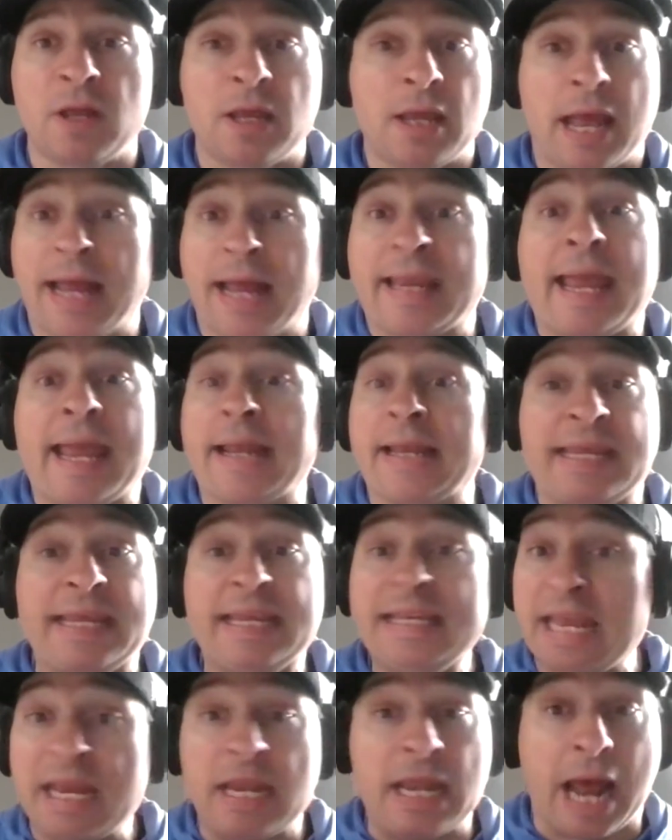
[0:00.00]
Again,
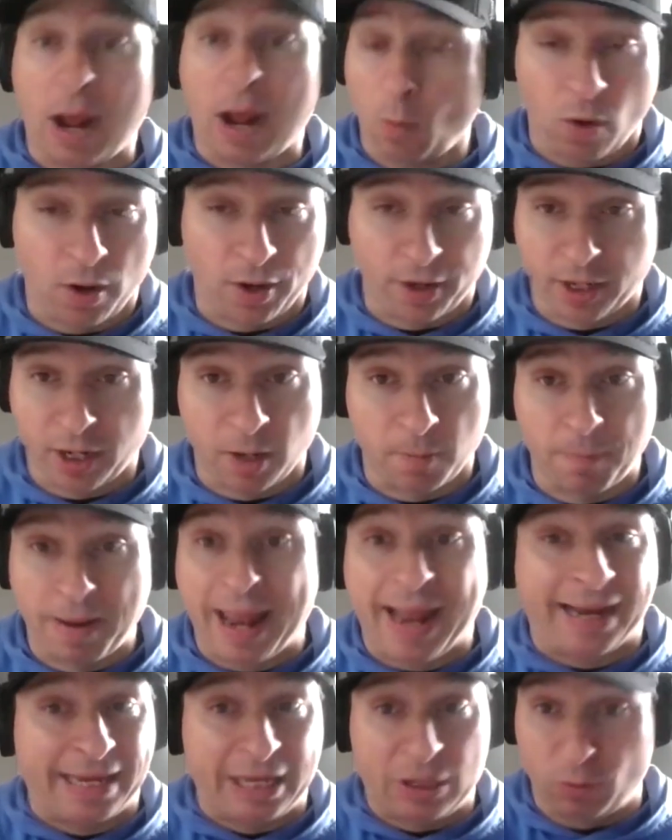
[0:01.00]
he did not want to come
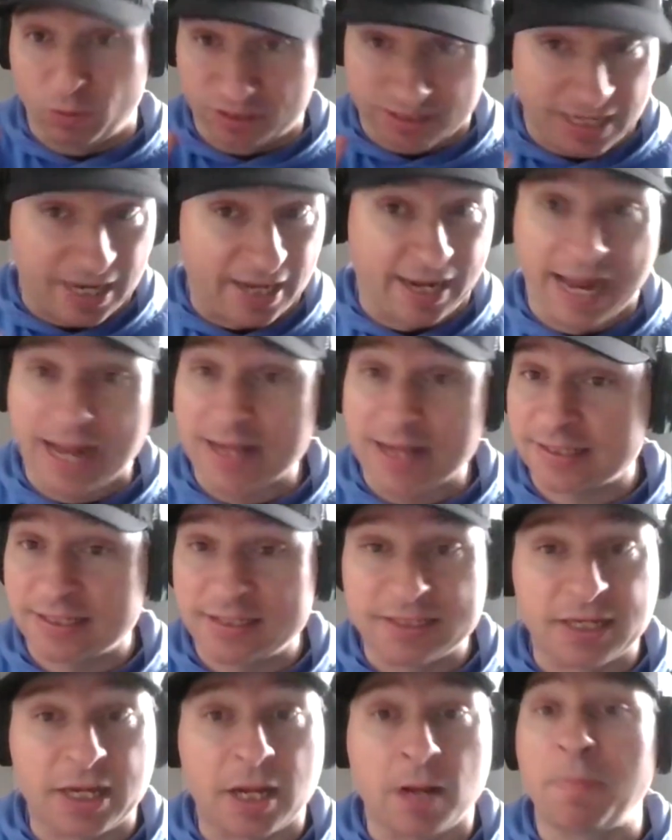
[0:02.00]
back. He was not
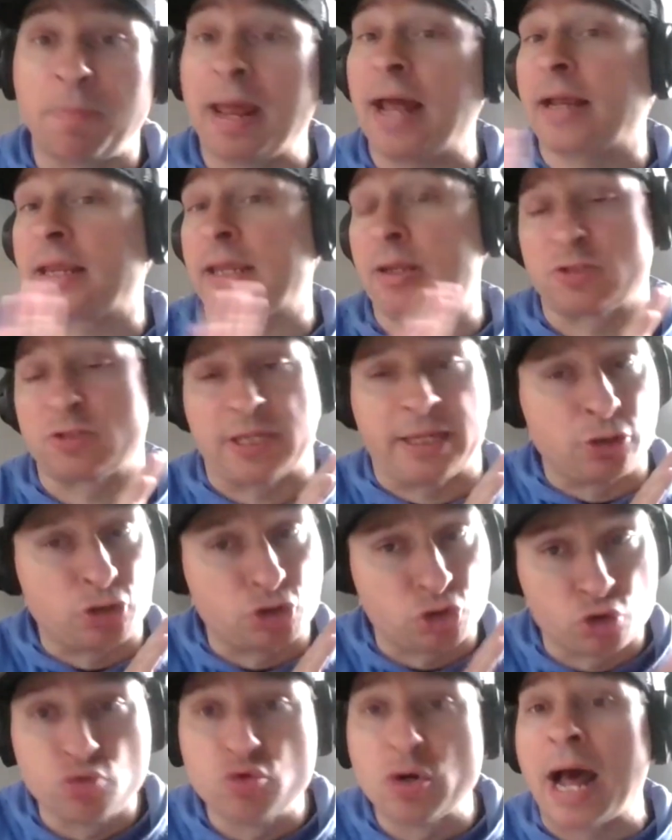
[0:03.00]
asking to come back. He was saying,
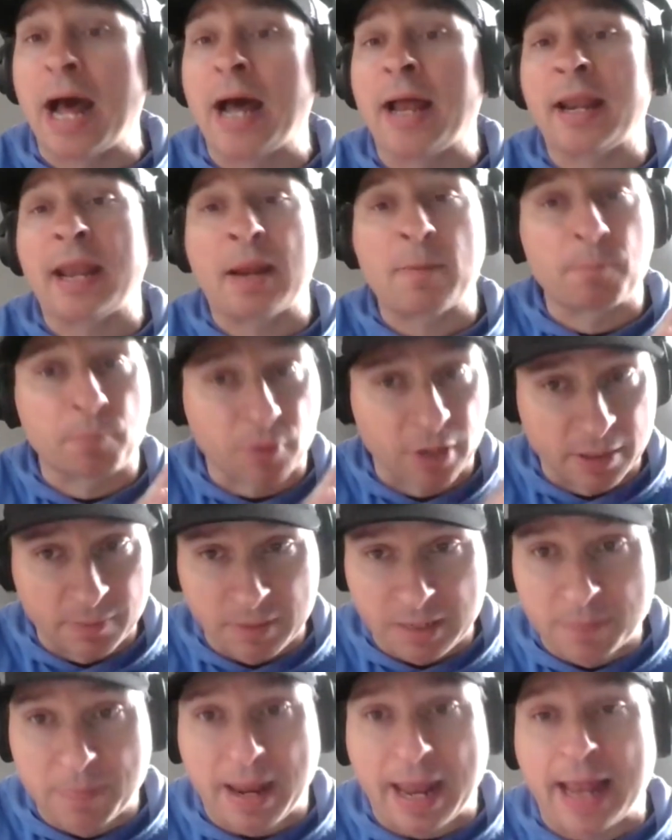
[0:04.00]
do not bring
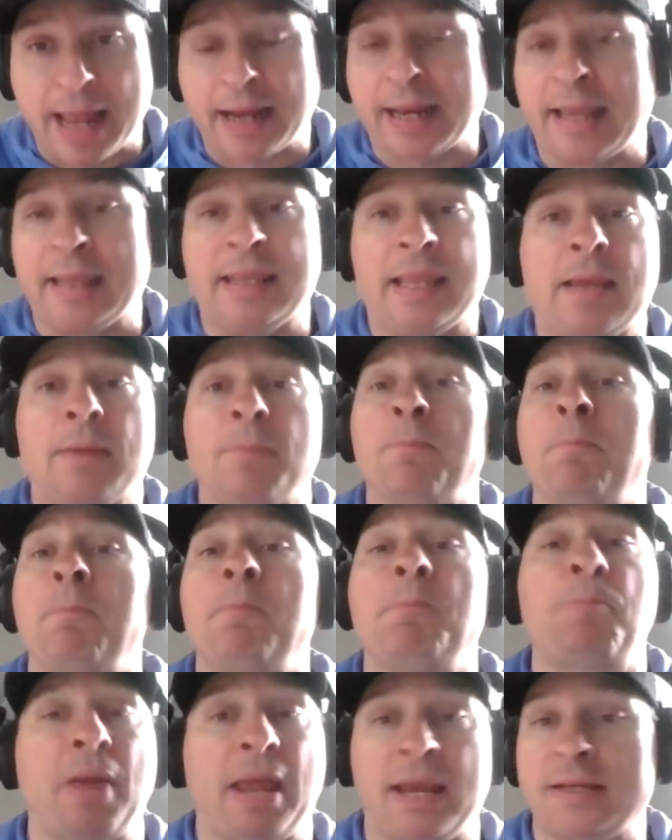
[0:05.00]
me back. And they
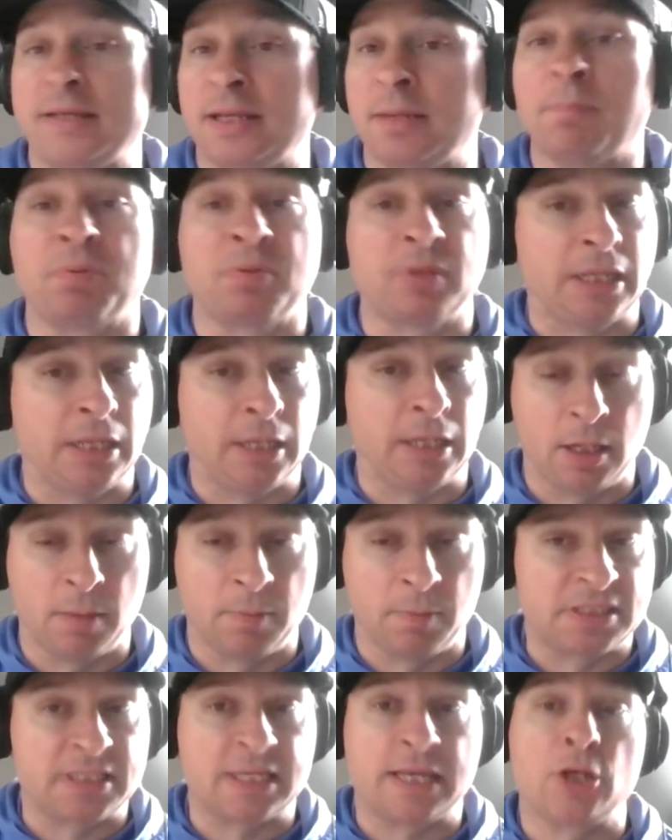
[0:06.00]
begged and pleaded him
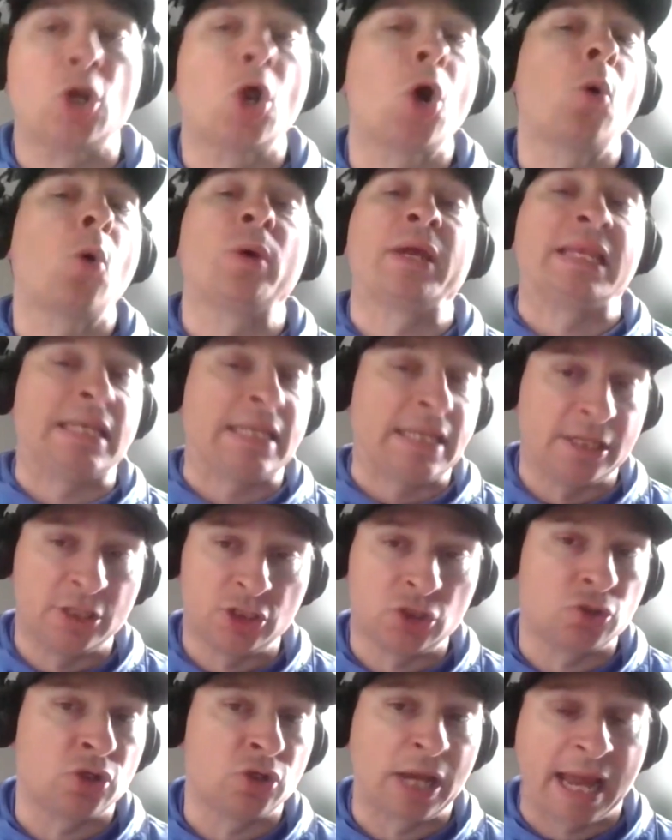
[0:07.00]
and said, no, we need
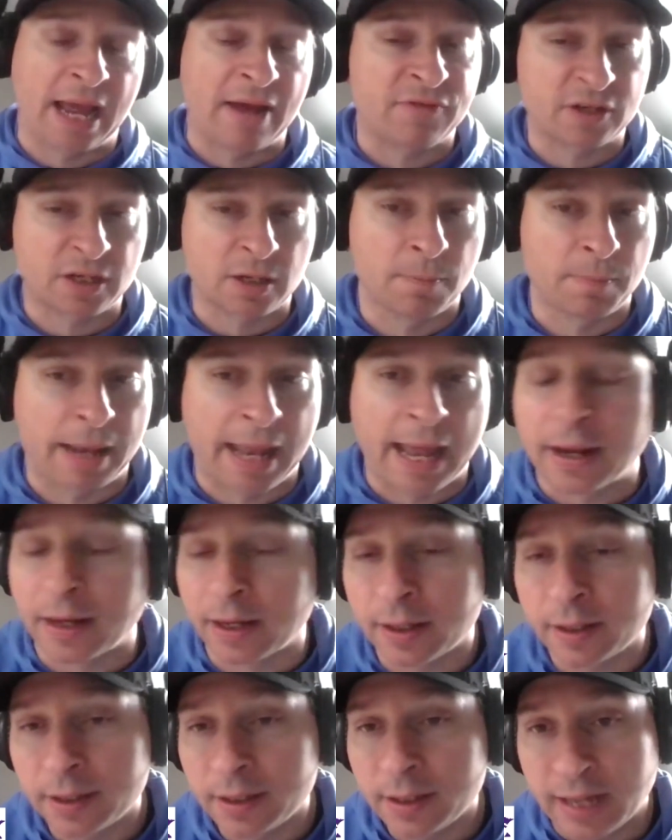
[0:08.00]
you. You have to come back.
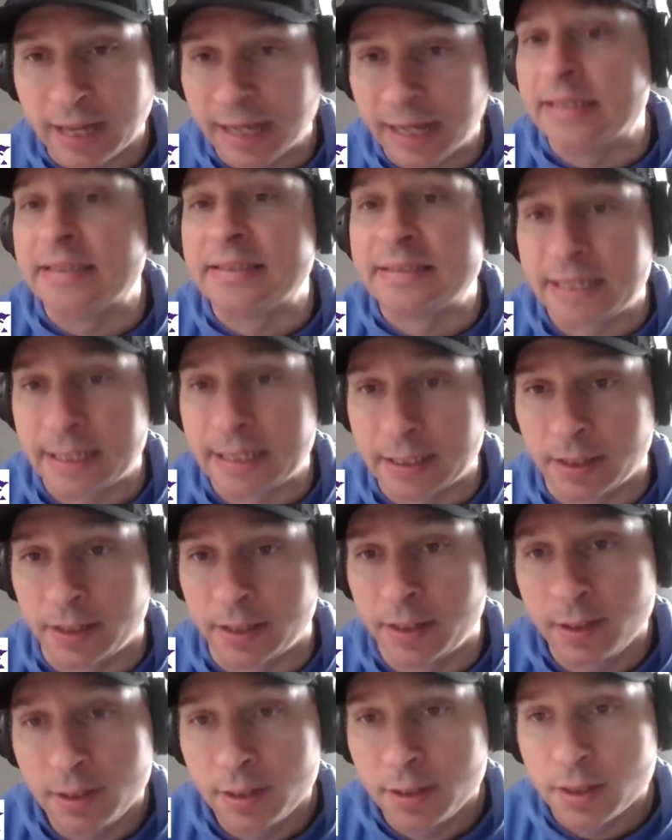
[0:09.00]
And he
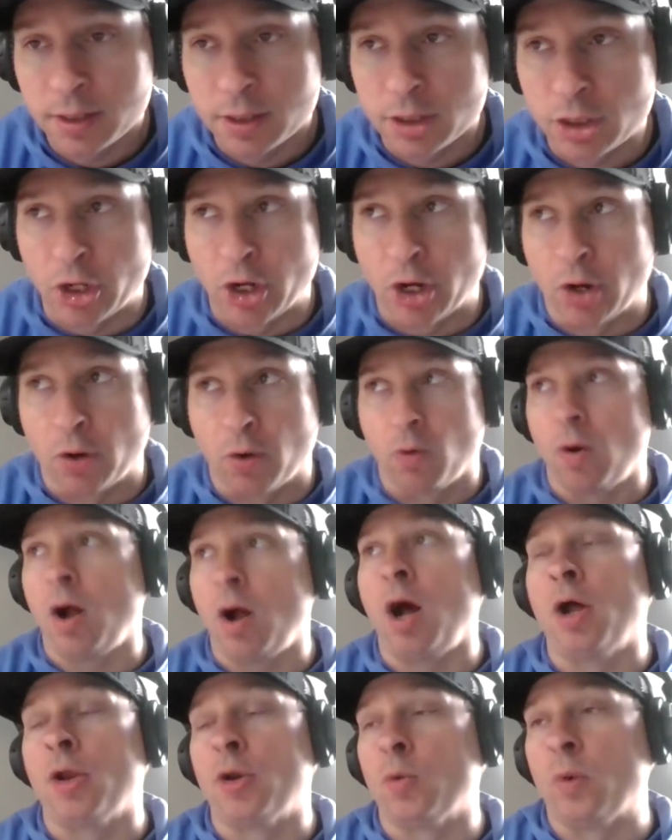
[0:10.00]
did,
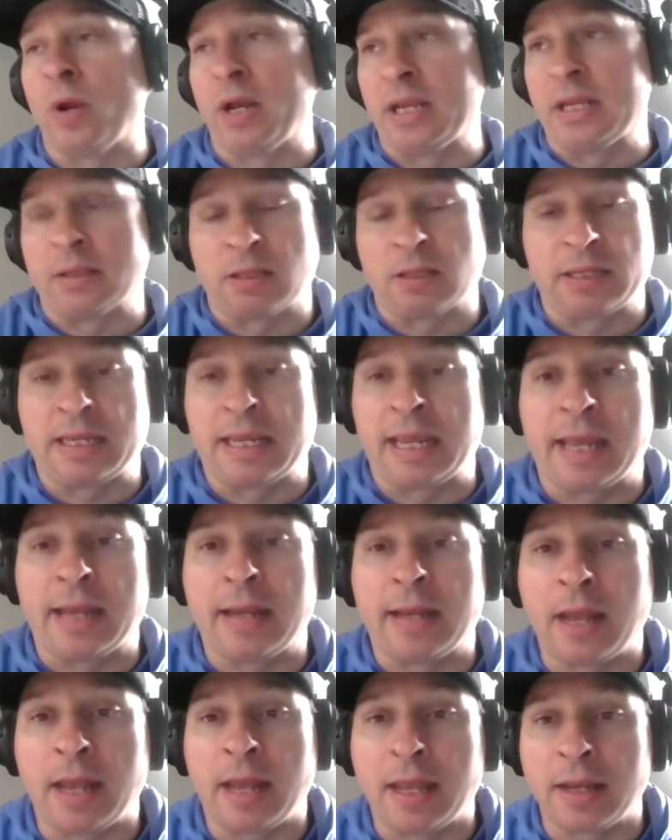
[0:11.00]
unwittingly
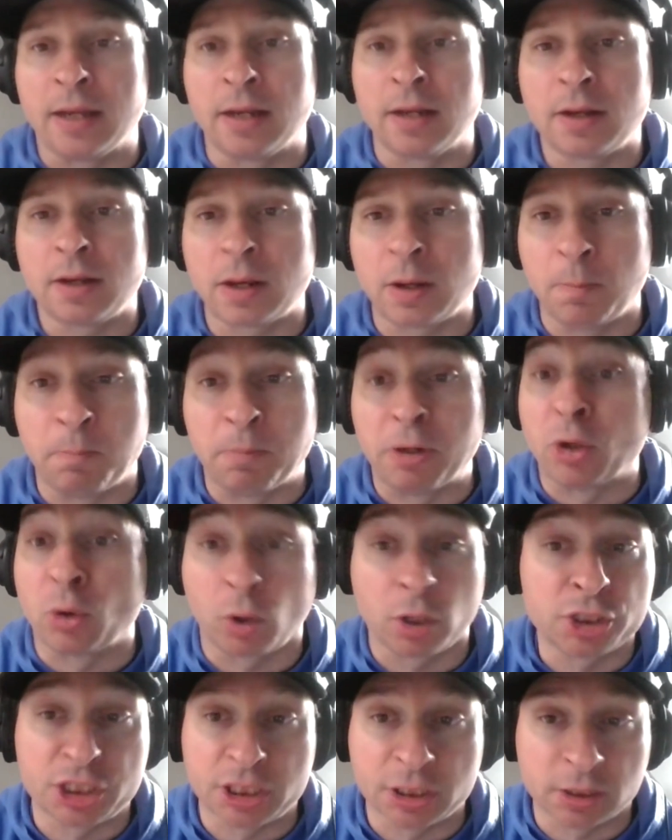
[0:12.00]
and
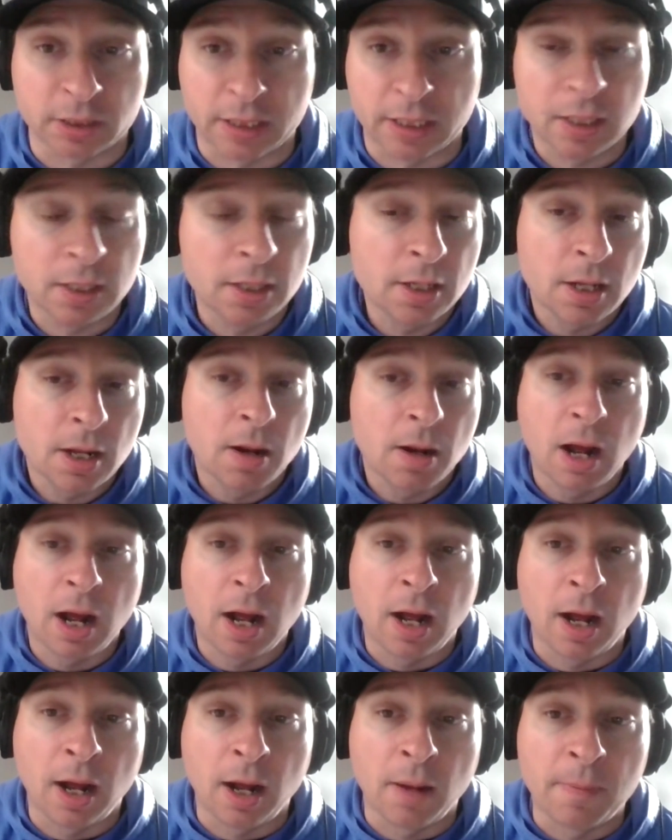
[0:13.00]
begrudgingly.
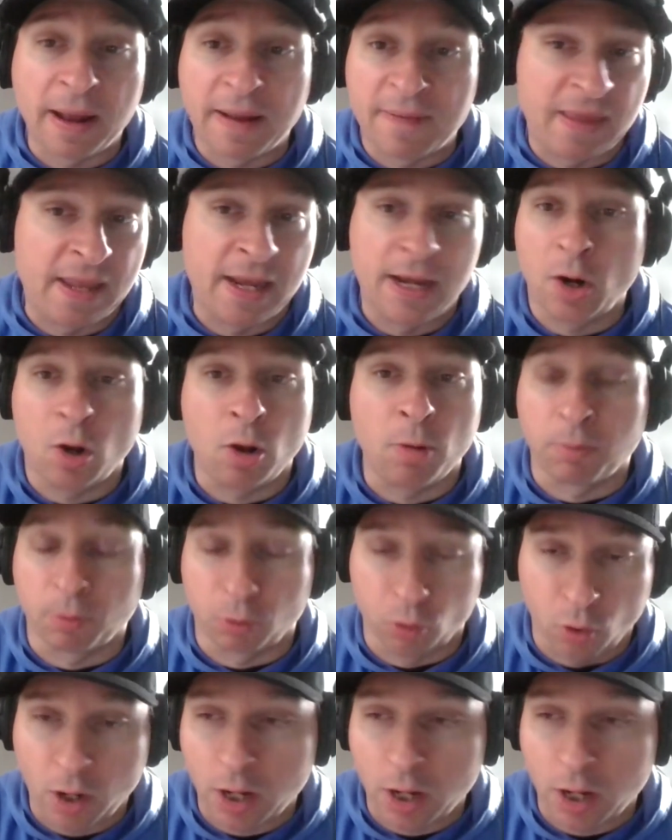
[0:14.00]
And then it all
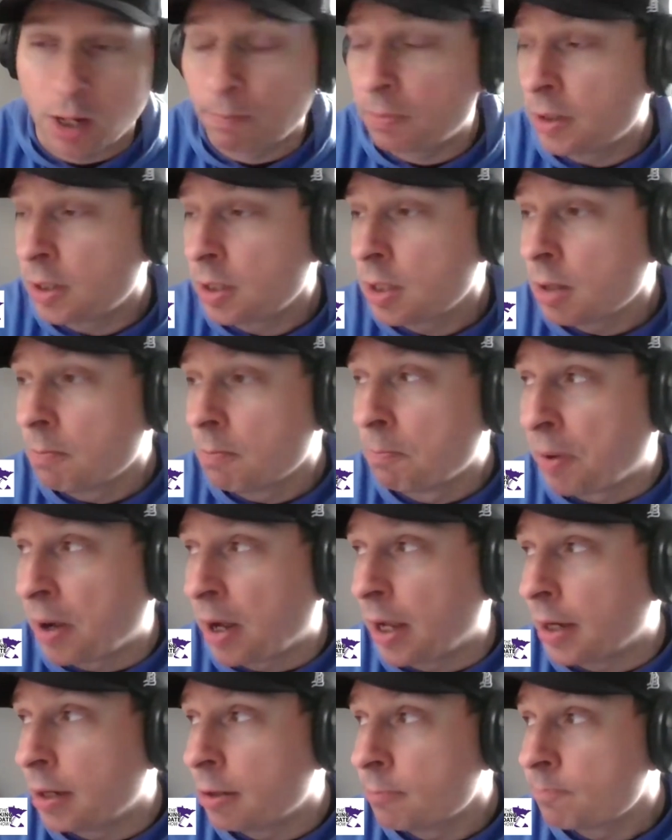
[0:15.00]
blew up.
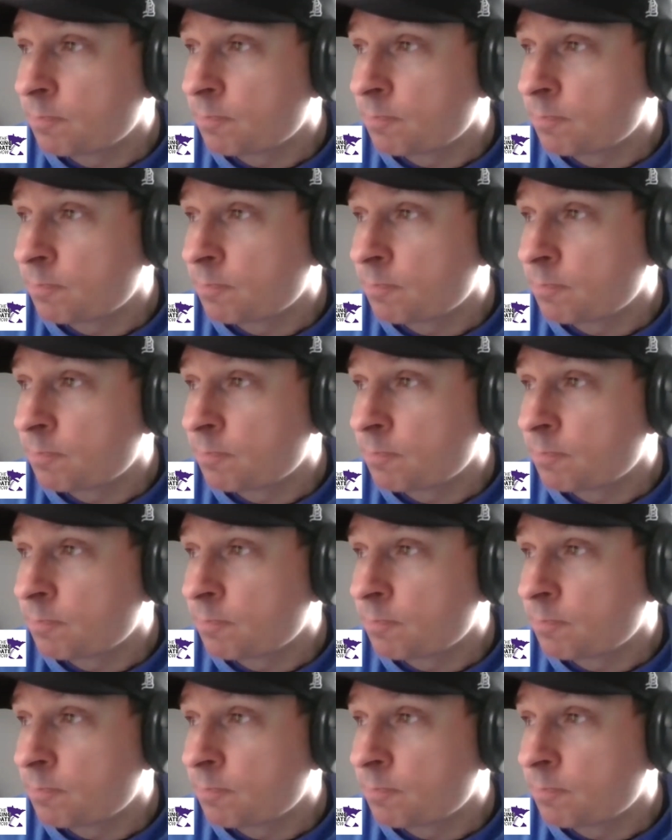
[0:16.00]
But